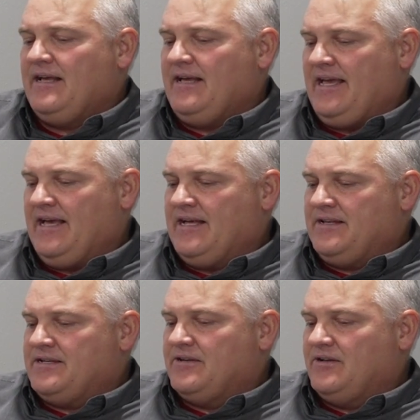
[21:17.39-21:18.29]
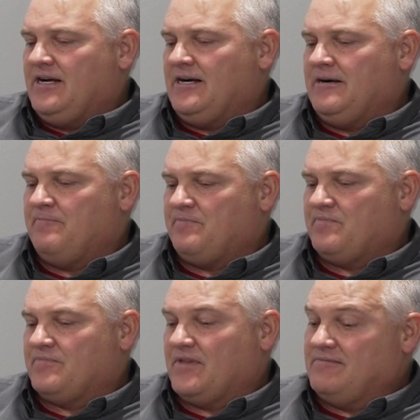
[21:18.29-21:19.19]
And
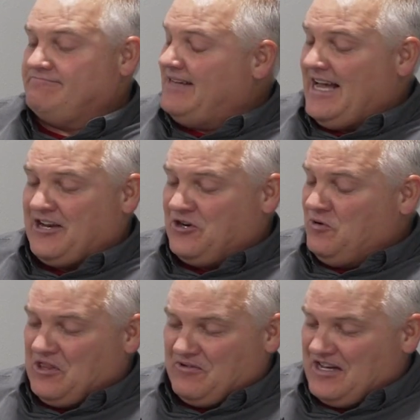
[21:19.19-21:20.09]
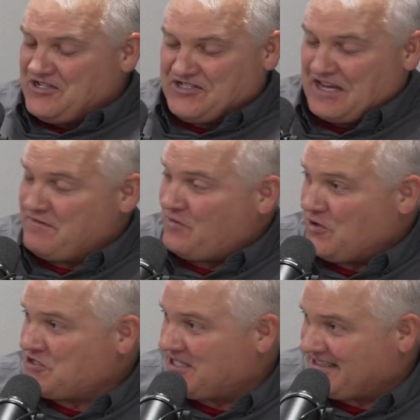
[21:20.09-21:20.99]
I don't know whether I should say
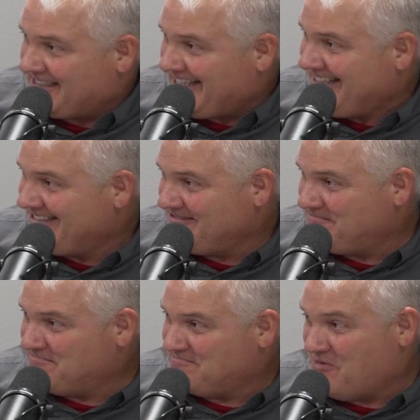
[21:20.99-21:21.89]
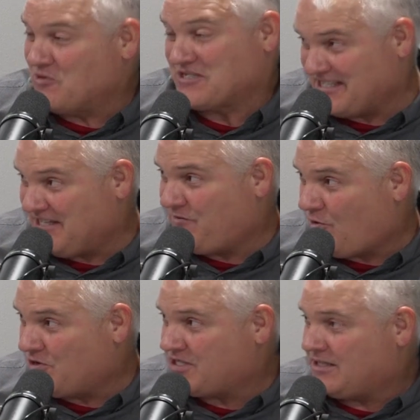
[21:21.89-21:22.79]
fortunately, mostly
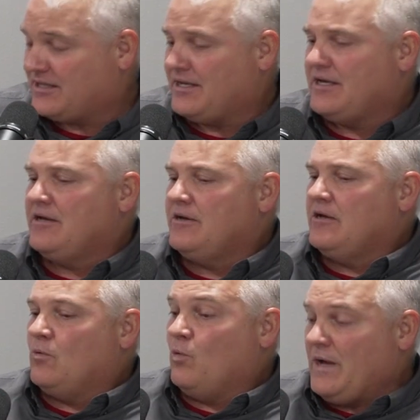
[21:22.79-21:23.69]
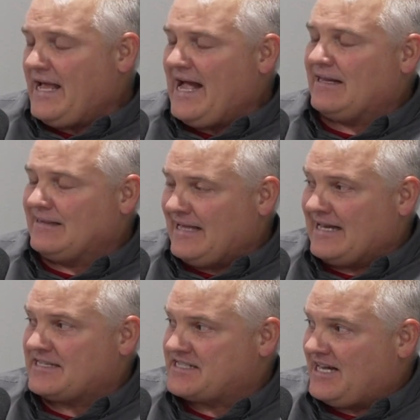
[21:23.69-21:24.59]
unfortunately, we had a
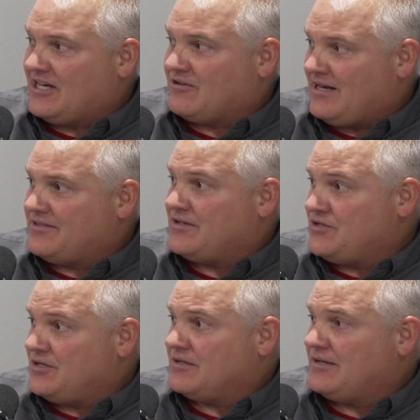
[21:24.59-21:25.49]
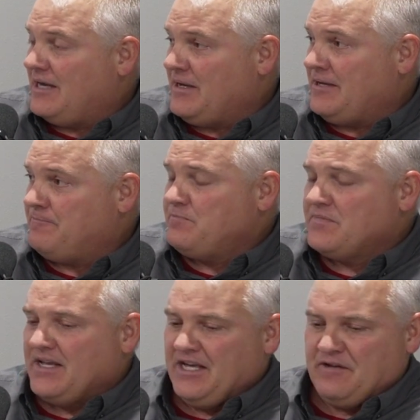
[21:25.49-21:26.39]
lot of stock rot this year. I mean,
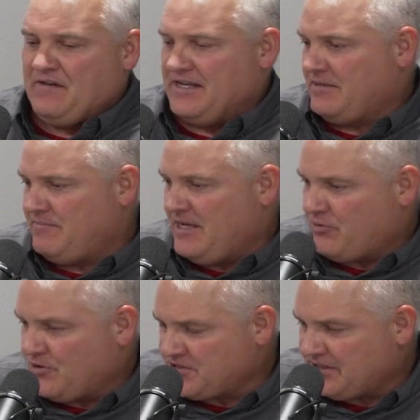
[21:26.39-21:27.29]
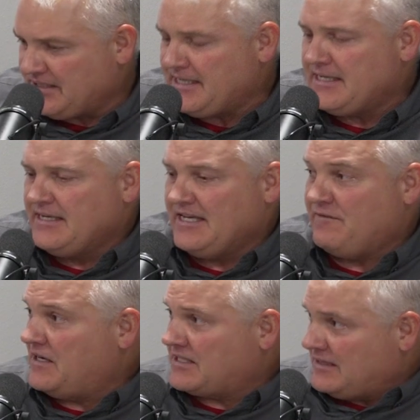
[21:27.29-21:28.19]
it affected me personally. It
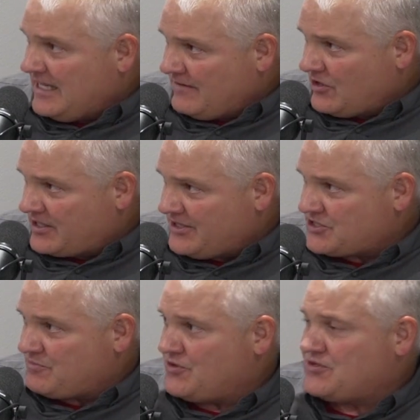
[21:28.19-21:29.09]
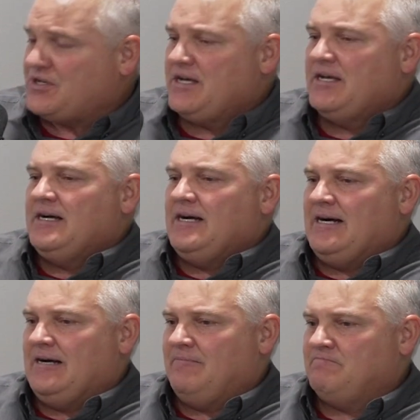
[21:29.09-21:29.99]
affected a lot of our customers.
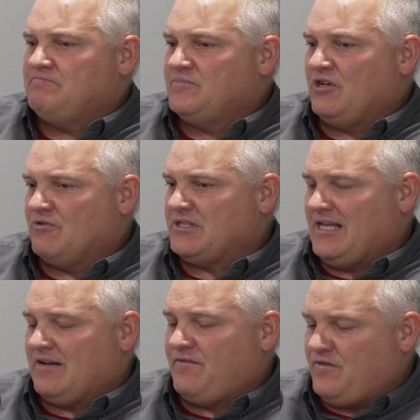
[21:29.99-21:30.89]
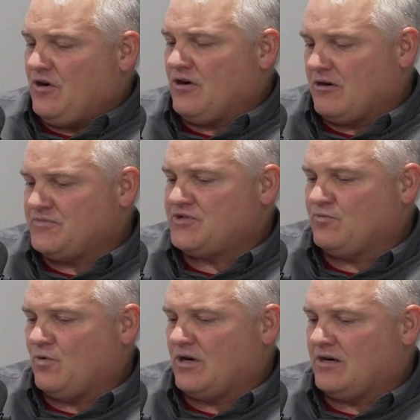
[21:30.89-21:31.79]
There was a lot of farms
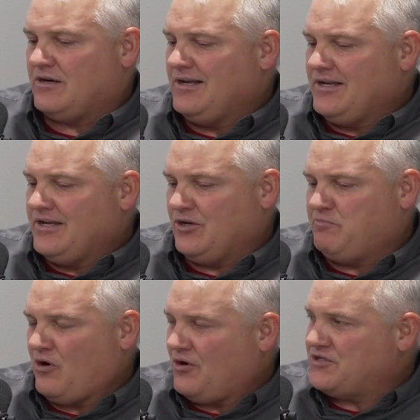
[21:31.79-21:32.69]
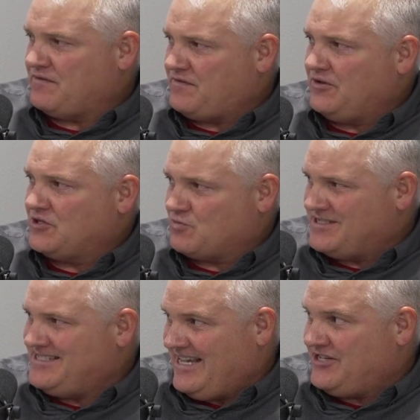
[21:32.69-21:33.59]
where, parts of fields were
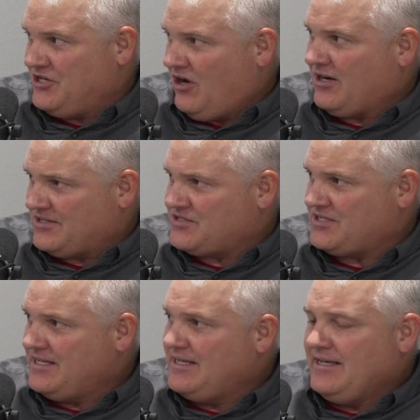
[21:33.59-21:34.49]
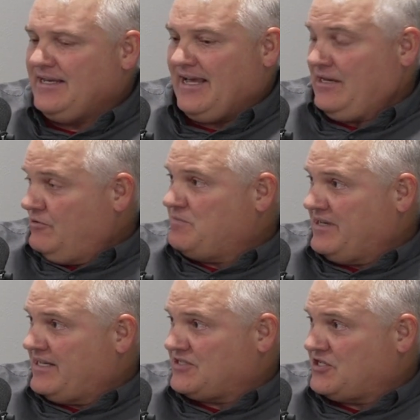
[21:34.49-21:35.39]
dead in August, and it was
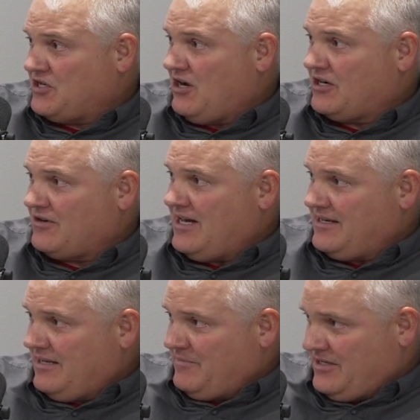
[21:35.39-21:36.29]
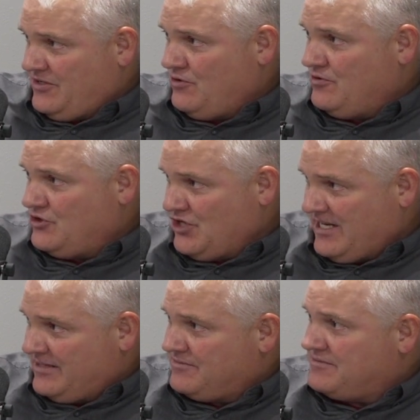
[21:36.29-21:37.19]
because of stock rot. I mean, you and
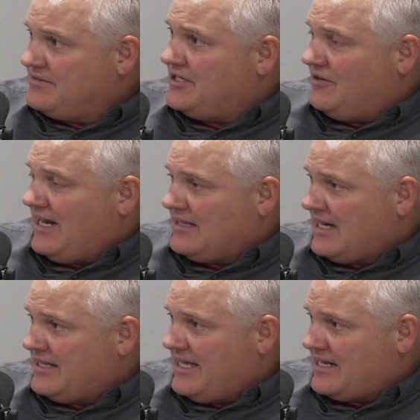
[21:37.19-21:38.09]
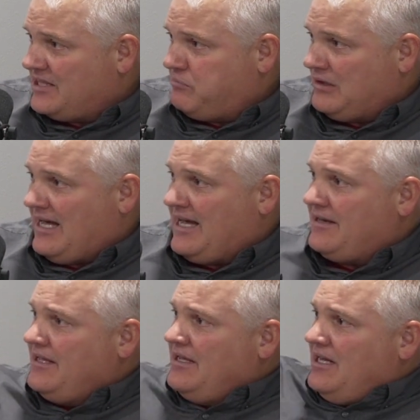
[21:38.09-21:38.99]
John, highlighted that on the plot.
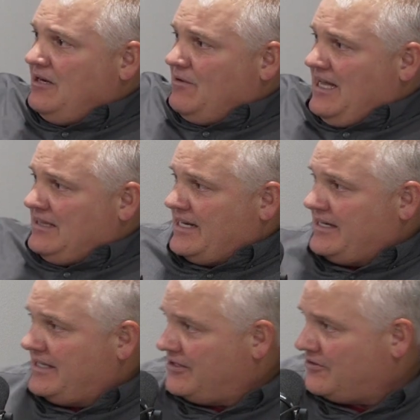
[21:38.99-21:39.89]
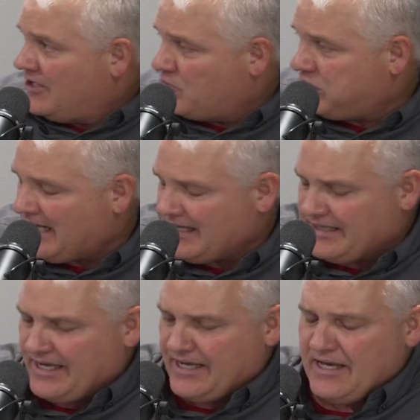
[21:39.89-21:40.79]
We highlighted it here at our plot
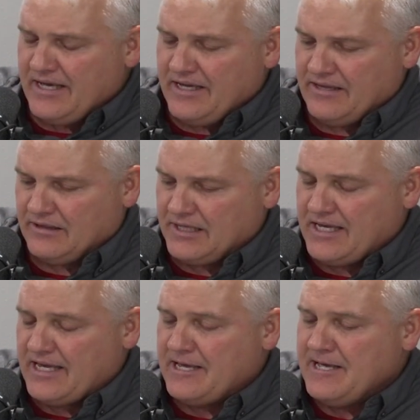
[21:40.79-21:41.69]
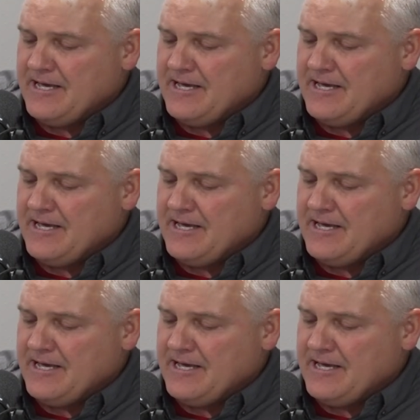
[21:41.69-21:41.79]
day in Lee.